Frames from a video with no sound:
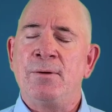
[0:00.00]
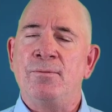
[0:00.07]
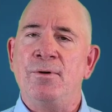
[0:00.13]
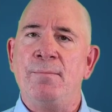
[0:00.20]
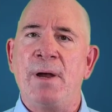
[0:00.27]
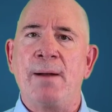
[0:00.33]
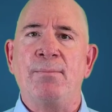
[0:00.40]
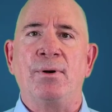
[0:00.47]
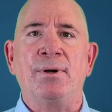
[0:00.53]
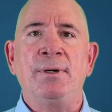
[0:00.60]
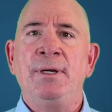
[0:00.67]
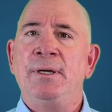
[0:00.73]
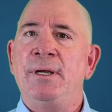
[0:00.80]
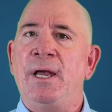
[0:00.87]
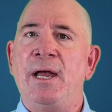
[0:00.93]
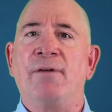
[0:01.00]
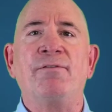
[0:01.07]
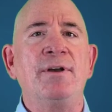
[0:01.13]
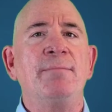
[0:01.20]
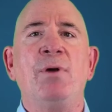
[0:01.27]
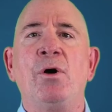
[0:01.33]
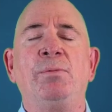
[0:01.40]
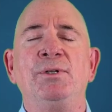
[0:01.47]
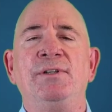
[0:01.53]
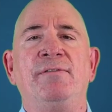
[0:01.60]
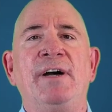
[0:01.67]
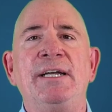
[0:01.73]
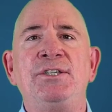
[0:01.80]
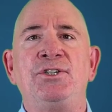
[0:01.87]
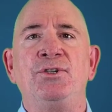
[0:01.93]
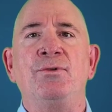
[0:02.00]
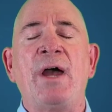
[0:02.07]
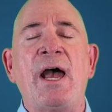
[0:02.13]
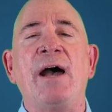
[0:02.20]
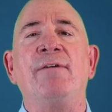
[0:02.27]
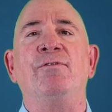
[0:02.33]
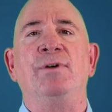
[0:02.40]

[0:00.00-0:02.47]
Remember, every mobile device you have,